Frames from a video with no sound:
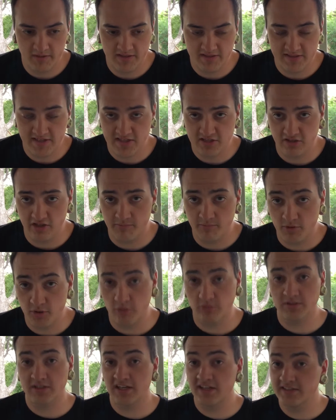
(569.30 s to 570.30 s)
essentially
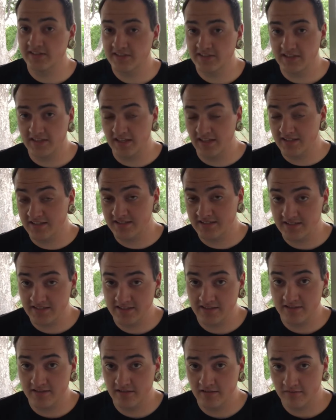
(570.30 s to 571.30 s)
protest against
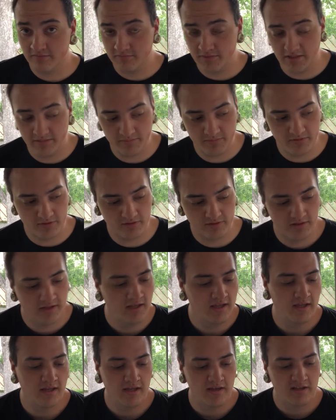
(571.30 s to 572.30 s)
the people.
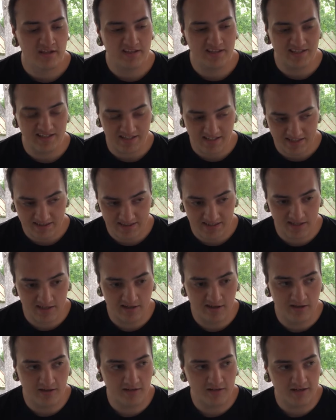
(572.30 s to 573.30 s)
They get
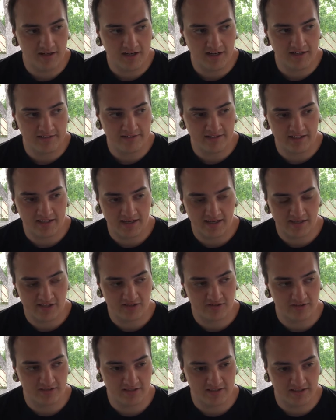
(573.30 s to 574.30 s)
there and they
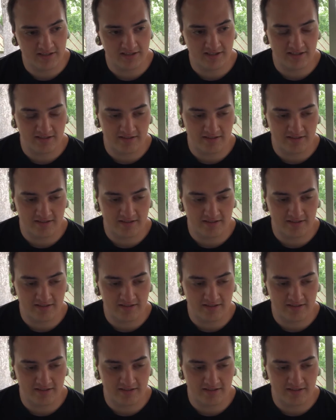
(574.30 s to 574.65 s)
actually